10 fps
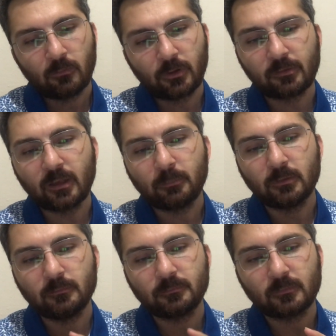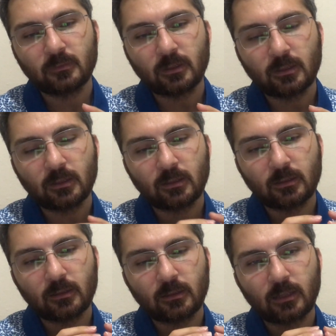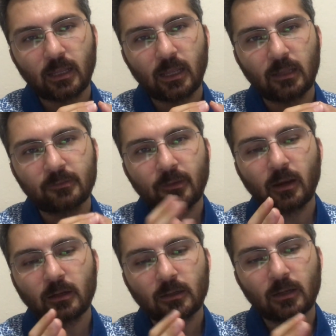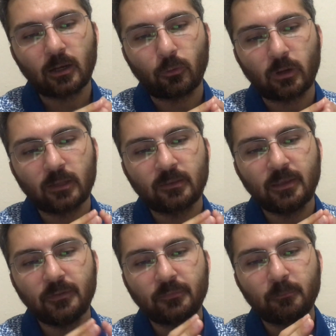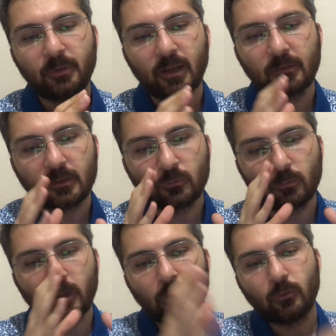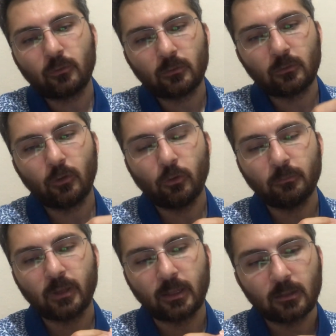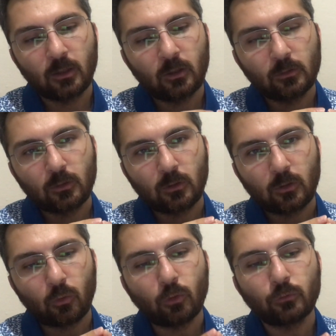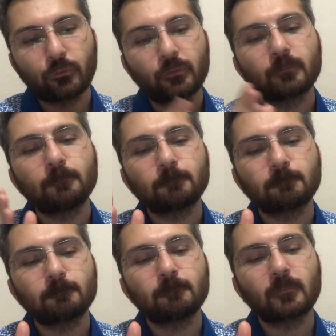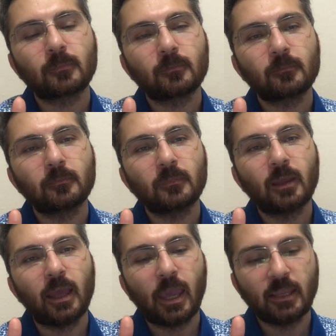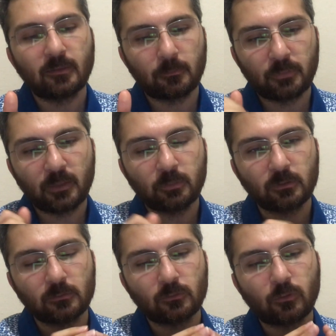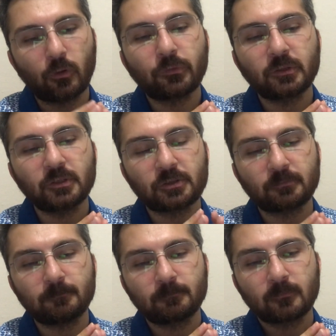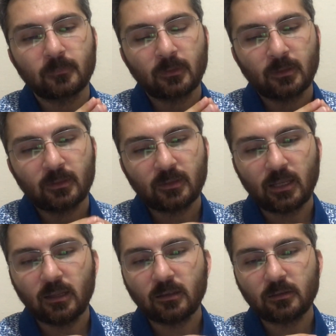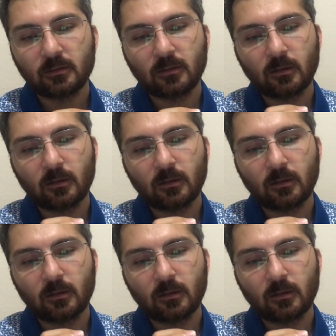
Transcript: For example, a thug or a thief breaks into my home and holds 8 people hostage, telling